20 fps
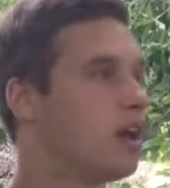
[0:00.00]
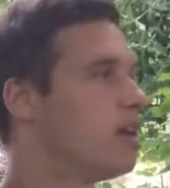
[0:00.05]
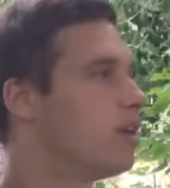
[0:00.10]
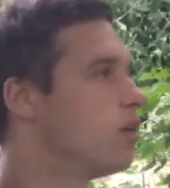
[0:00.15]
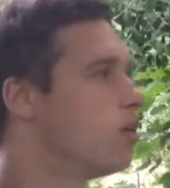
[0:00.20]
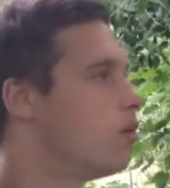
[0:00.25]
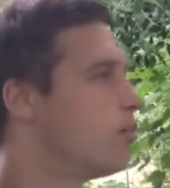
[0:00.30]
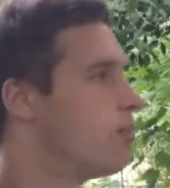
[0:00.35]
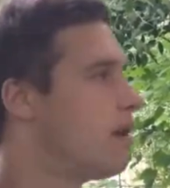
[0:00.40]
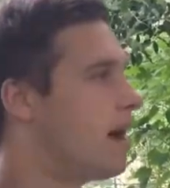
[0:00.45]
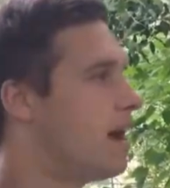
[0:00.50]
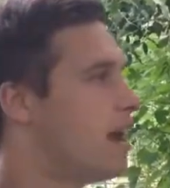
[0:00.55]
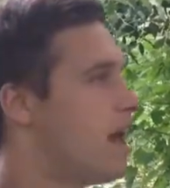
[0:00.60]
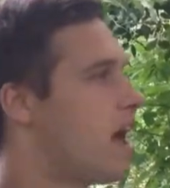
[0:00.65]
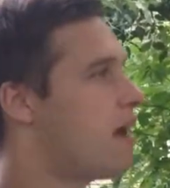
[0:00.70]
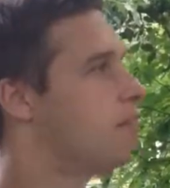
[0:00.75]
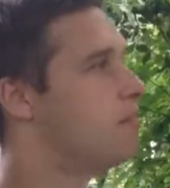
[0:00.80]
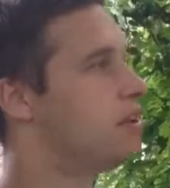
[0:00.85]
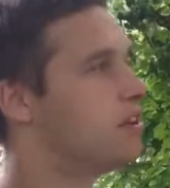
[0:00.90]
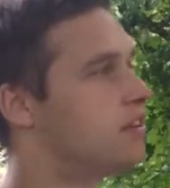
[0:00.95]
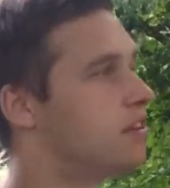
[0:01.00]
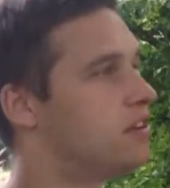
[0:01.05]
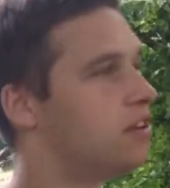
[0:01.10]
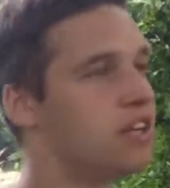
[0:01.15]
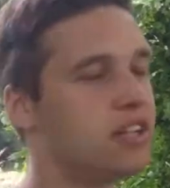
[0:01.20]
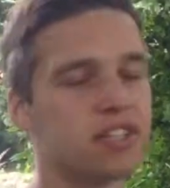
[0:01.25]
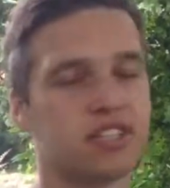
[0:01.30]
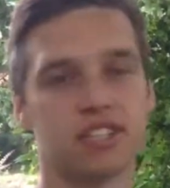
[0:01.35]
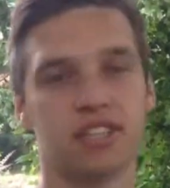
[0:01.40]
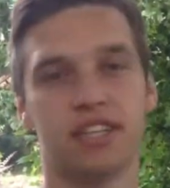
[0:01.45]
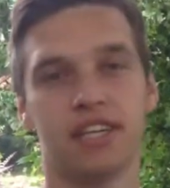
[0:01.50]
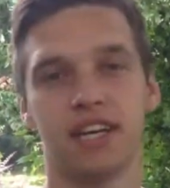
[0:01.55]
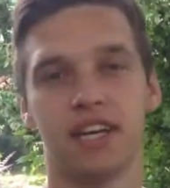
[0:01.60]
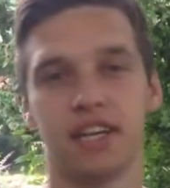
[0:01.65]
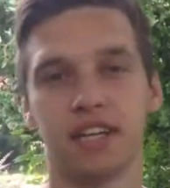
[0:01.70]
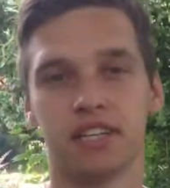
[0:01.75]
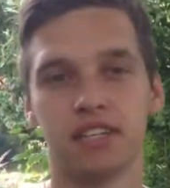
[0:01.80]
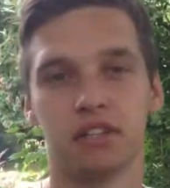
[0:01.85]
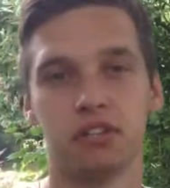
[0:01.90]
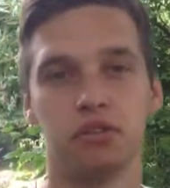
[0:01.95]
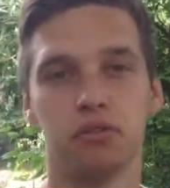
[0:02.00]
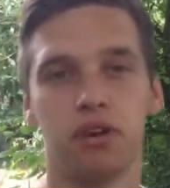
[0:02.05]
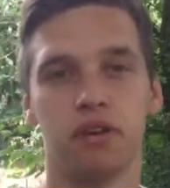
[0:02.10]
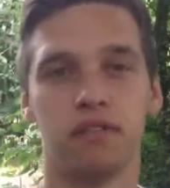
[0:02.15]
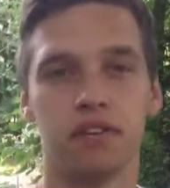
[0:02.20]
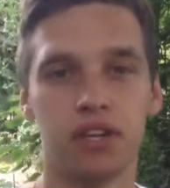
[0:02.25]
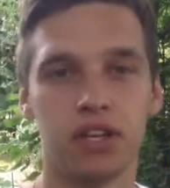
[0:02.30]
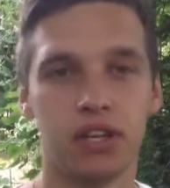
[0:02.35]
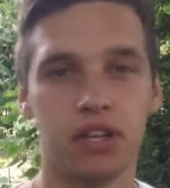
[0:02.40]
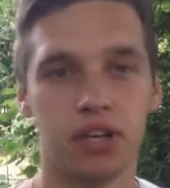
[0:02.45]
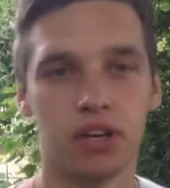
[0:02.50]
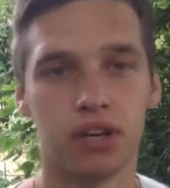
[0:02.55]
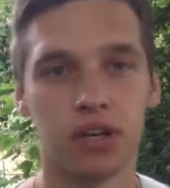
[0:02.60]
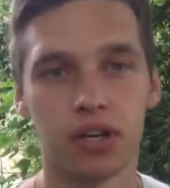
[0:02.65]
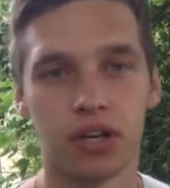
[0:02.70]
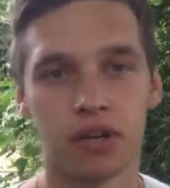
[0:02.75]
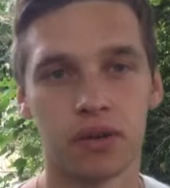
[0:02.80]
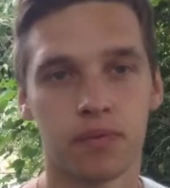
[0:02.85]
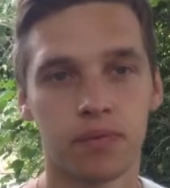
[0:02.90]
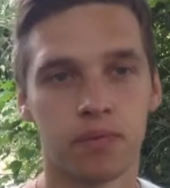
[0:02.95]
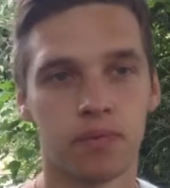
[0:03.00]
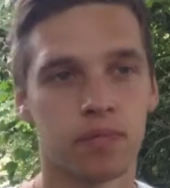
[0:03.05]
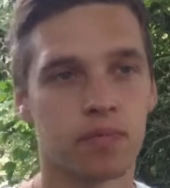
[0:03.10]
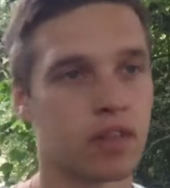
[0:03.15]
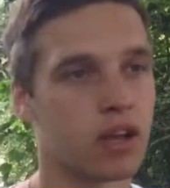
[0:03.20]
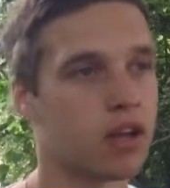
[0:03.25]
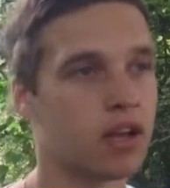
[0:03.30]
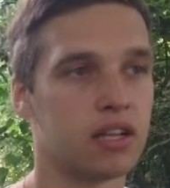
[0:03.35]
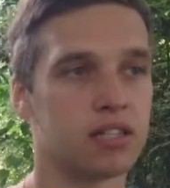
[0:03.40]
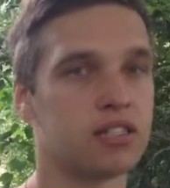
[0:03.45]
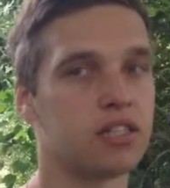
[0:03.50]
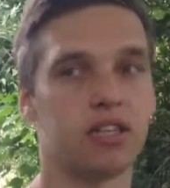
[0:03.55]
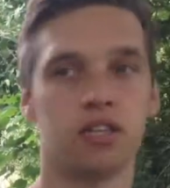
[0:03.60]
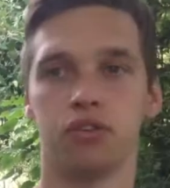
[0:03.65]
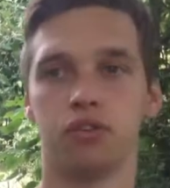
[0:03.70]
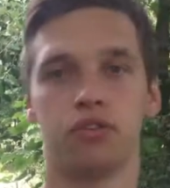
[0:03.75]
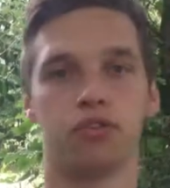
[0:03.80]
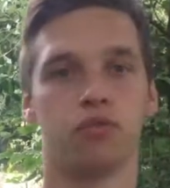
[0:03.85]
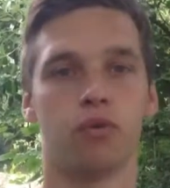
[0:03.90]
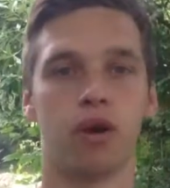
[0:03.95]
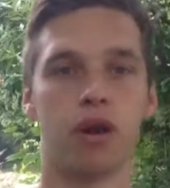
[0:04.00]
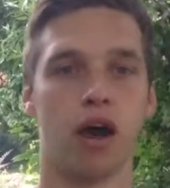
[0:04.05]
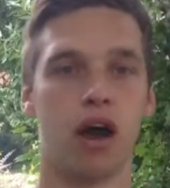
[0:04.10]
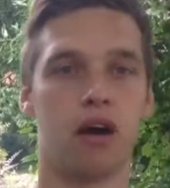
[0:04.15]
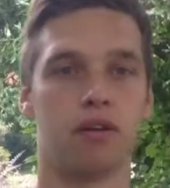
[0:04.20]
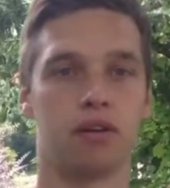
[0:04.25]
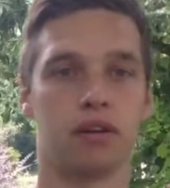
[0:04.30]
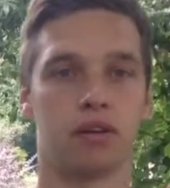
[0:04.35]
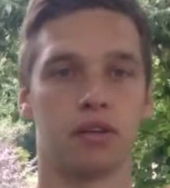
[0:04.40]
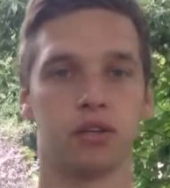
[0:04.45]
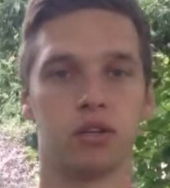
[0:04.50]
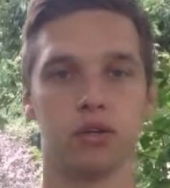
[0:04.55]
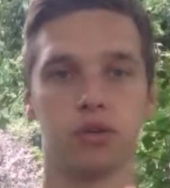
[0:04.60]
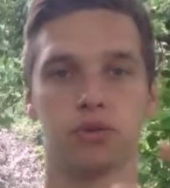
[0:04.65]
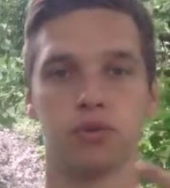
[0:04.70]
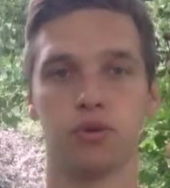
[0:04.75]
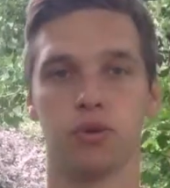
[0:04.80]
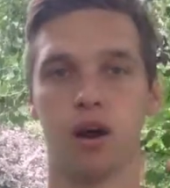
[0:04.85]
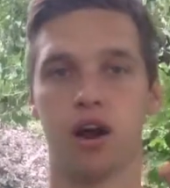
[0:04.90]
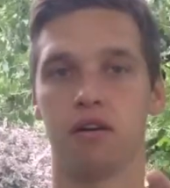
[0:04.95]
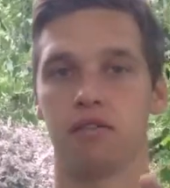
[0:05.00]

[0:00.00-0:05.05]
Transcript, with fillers: You might have been real scared to do a video. Let's say you do one hour, you do two